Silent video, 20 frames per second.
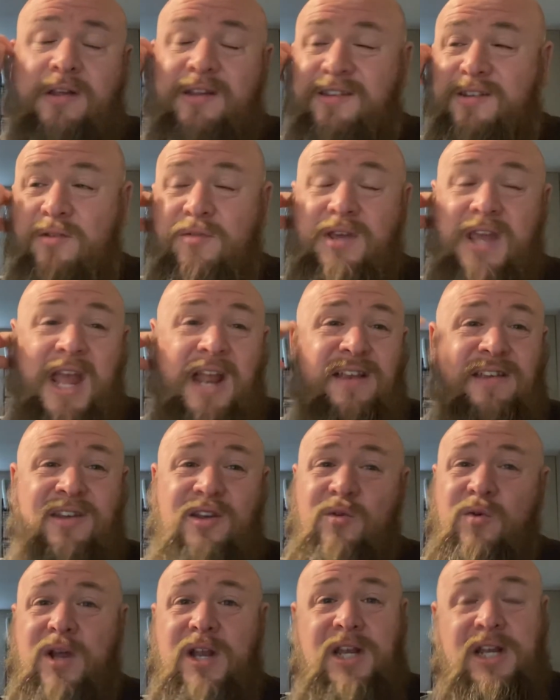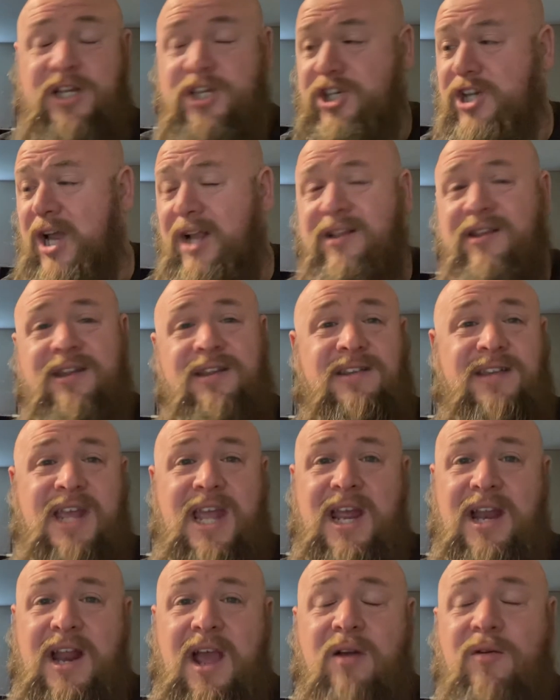So get to it. Check this
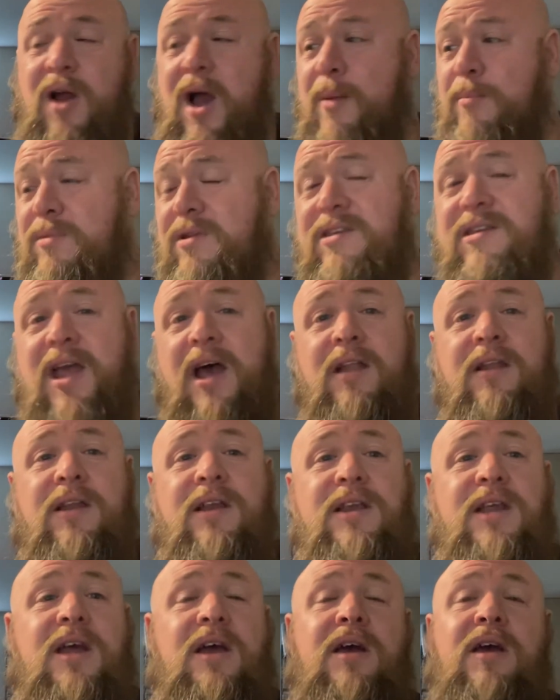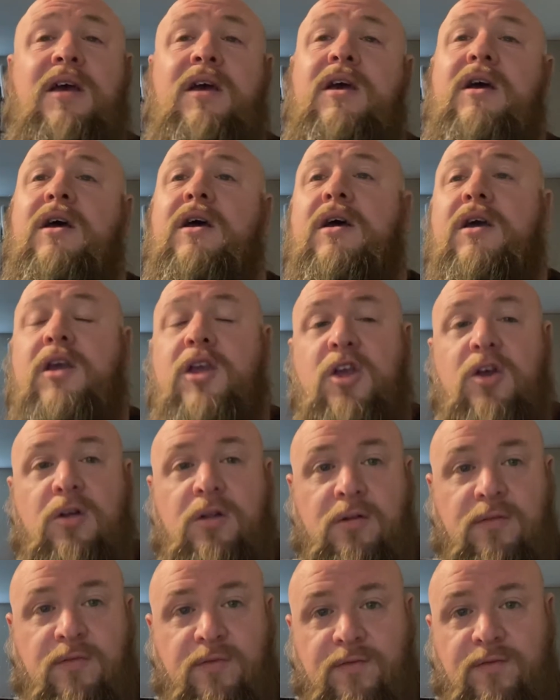kid out. I'm telling you,
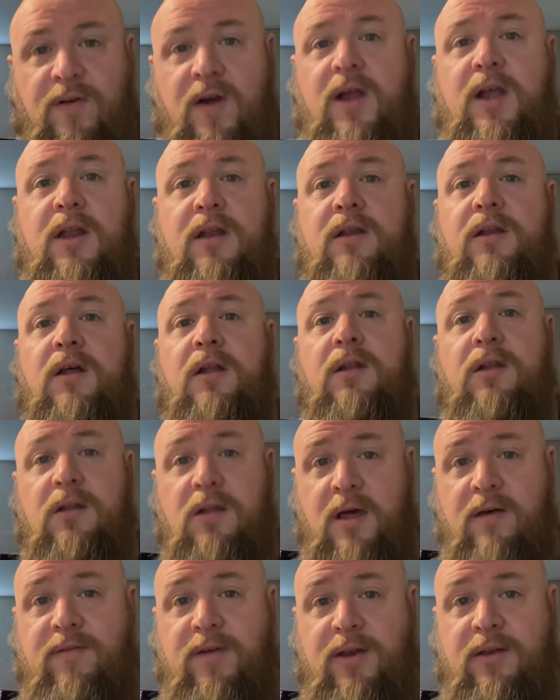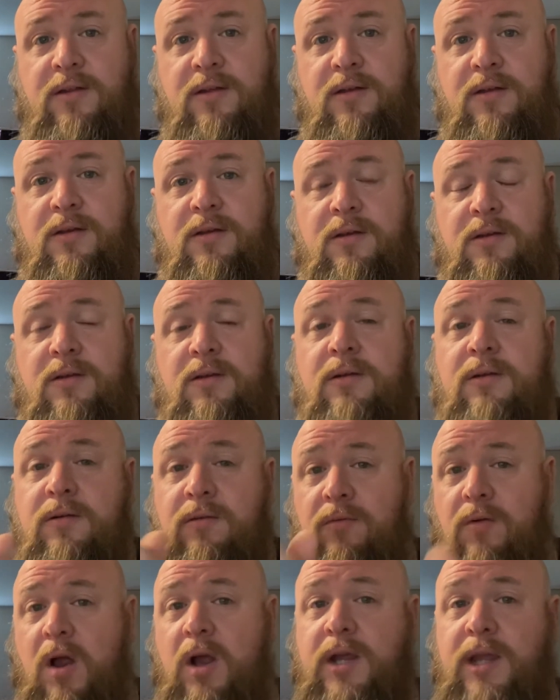you'll fucking love it.
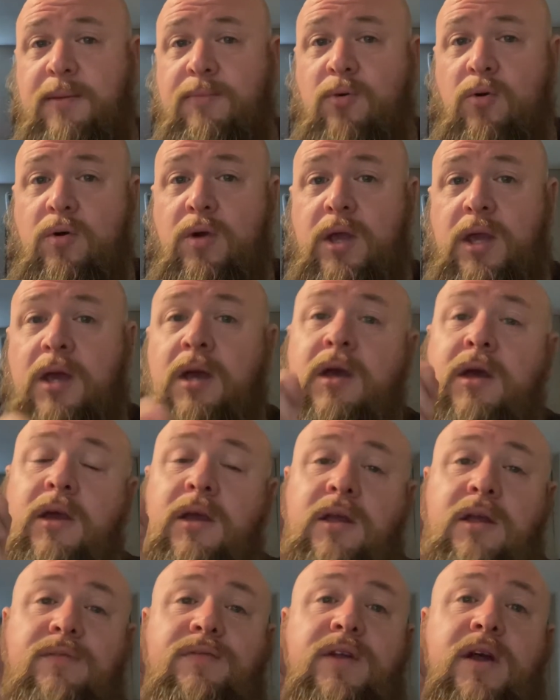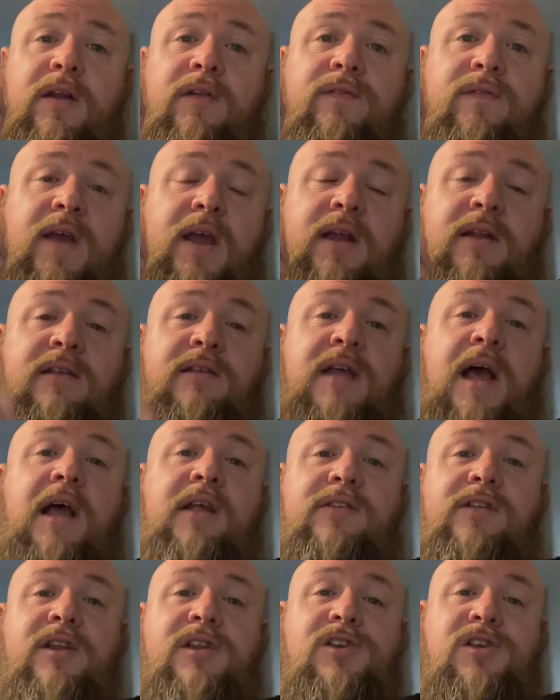Rocky boy, you've done a
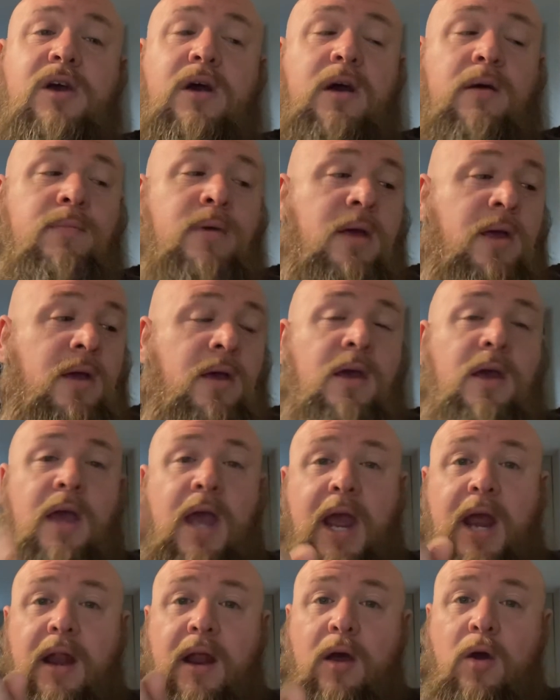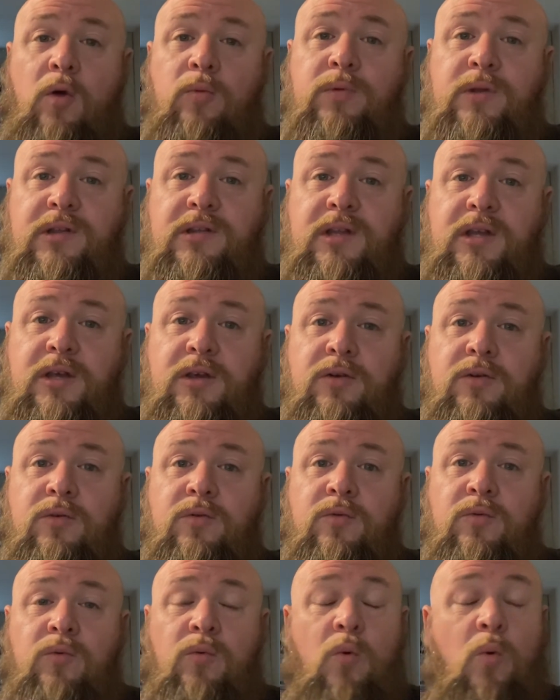fantastic job. And I hope to see
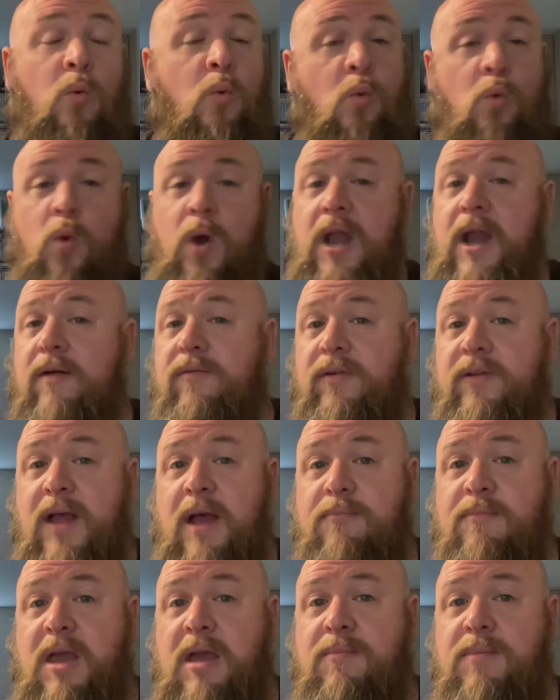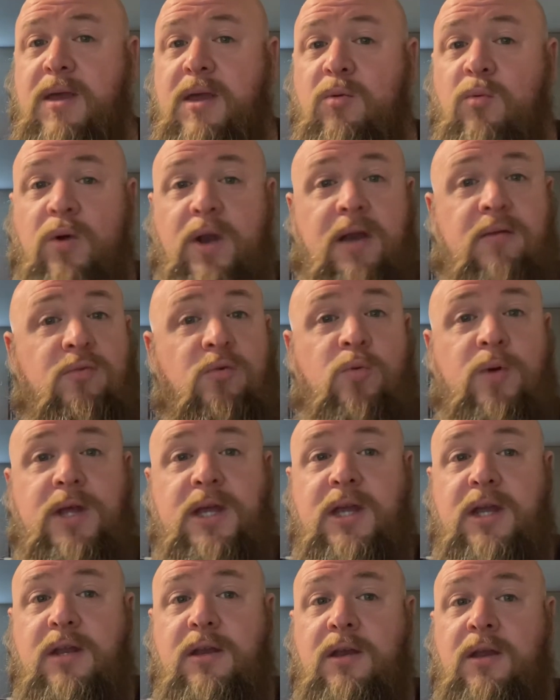you whenever that may be, whenever we
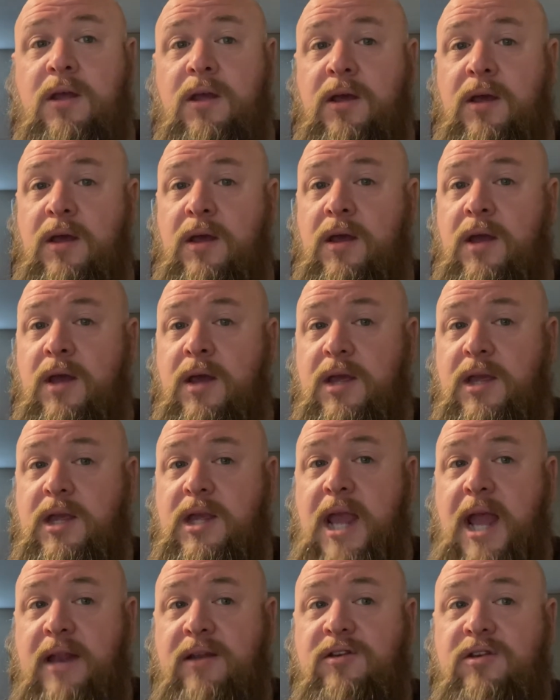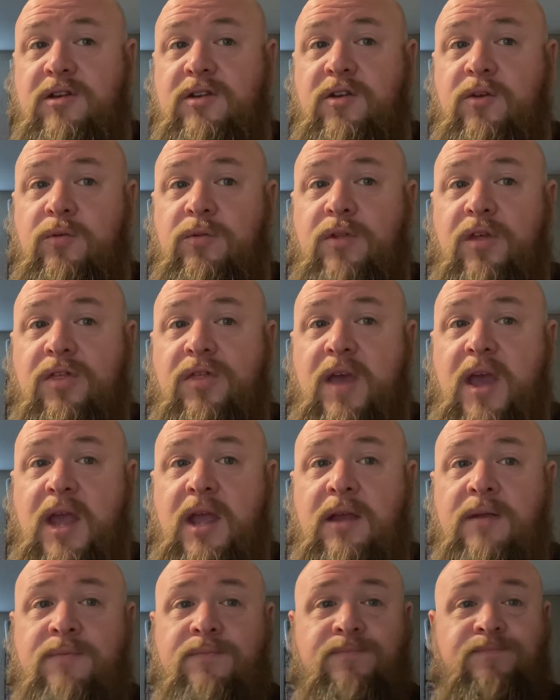can get to doing the thing.